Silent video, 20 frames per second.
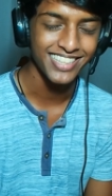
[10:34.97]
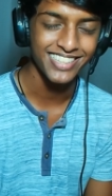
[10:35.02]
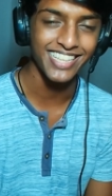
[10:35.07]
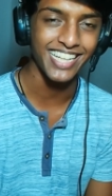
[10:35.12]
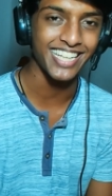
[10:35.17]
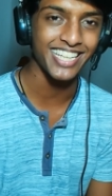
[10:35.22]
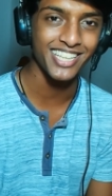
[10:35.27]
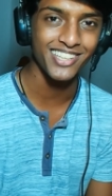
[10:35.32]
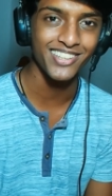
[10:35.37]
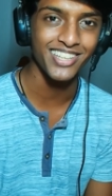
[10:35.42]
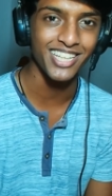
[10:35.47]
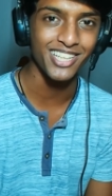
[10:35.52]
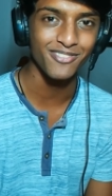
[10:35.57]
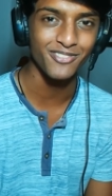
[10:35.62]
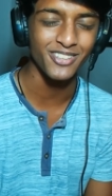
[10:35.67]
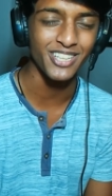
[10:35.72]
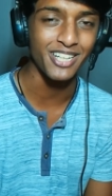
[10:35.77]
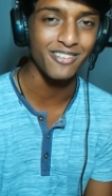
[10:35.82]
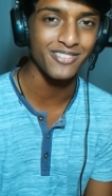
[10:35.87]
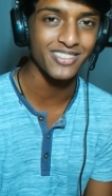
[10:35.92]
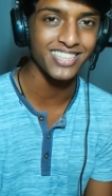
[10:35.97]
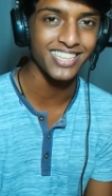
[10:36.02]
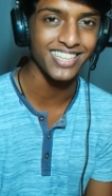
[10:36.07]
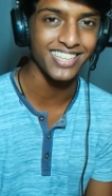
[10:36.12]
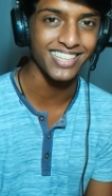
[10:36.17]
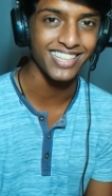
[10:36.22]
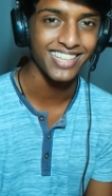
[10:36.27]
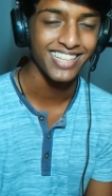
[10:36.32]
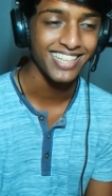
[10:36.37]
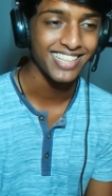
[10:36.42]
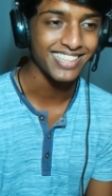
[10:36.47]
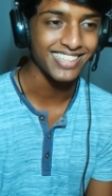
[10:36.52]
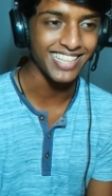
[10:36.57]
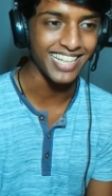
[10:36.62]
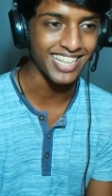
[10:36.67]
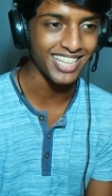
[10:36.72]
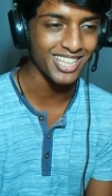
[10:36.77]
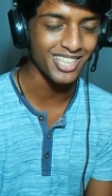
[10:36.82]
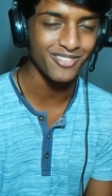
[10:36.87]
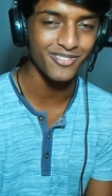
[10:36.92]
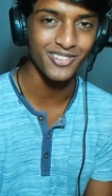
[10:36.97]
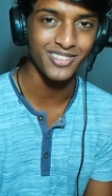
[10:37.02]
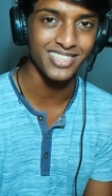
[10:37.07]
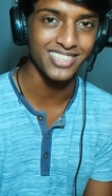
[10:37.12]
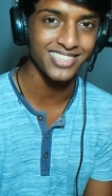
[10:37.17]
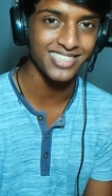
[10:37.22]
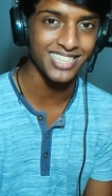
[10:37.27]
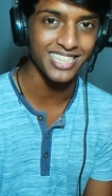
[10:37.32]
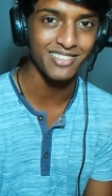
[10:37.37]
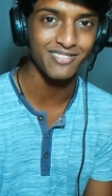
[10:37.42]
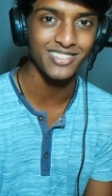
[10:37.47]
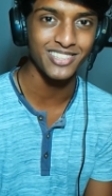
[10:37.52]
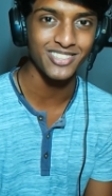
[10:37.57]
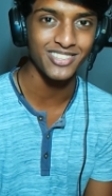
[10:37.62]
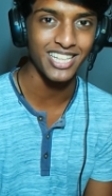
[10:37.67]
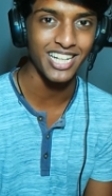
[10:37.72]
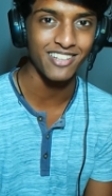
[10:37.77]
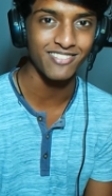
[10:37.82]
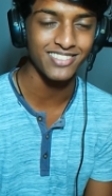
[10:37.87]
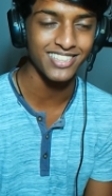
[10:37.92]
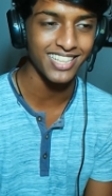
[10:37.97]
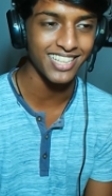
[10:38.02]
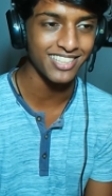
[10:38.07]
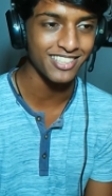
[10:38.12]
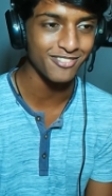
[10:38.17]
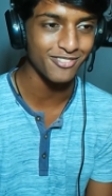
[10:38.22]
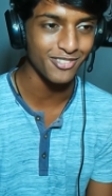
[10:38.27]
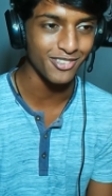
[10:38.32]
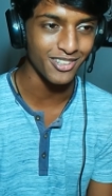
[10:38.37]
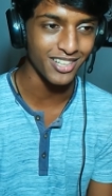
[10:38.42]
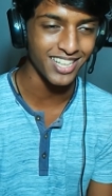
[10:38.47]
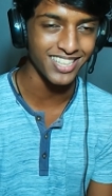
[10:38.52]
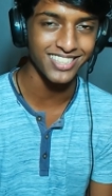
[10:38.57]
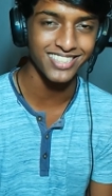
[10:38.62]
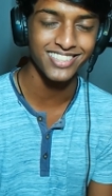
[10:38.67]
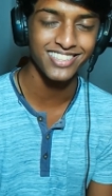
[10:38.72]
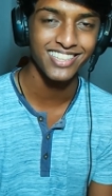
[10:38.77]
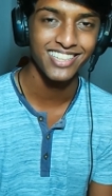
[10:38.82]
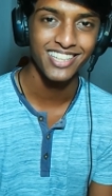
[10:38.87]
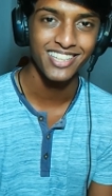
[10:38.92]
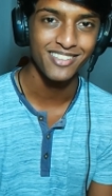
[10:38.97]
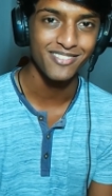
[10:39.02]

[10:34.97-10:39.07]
thank you, Neil, for everything. Thank you for the service you have done for us,